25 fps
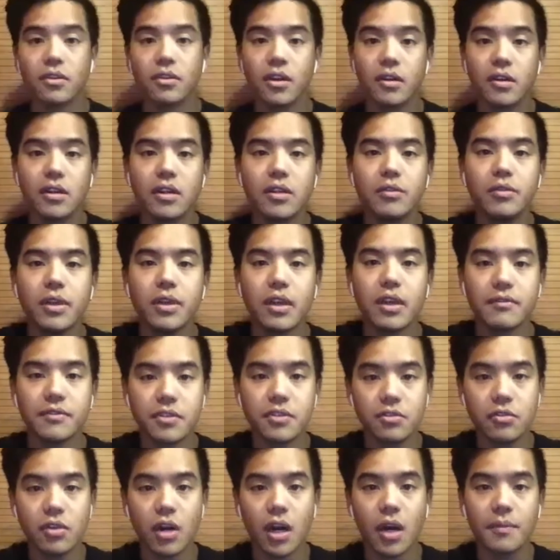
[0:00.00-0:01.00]
currently we have
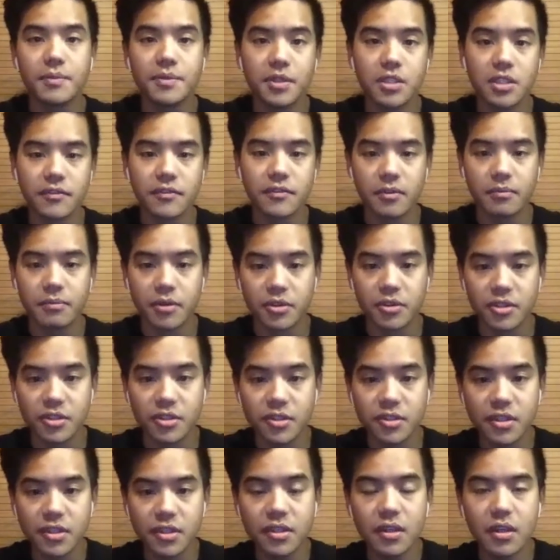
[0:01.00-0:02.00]
two options for
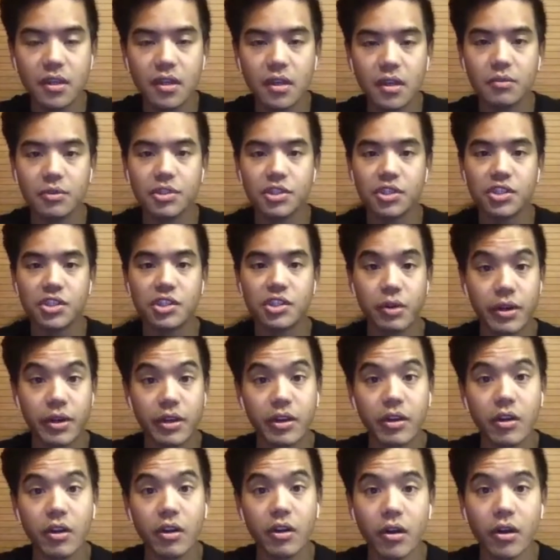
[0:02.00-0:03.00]
purchasing which is credit
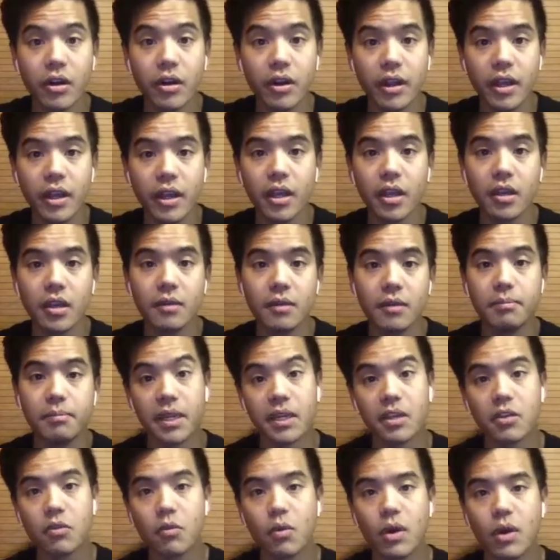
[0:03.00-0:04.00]
card and
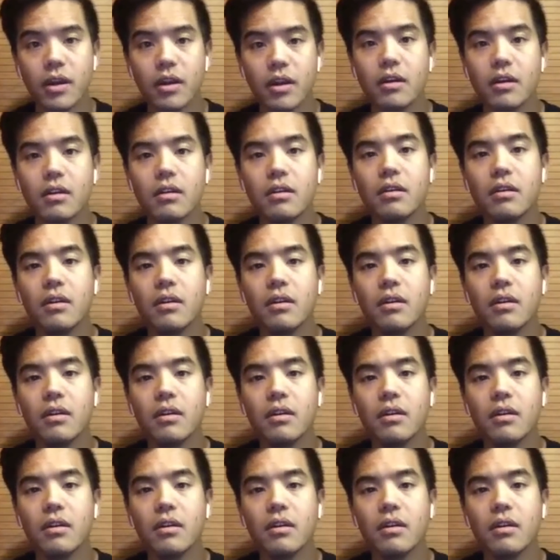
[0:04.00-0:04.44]
bank wire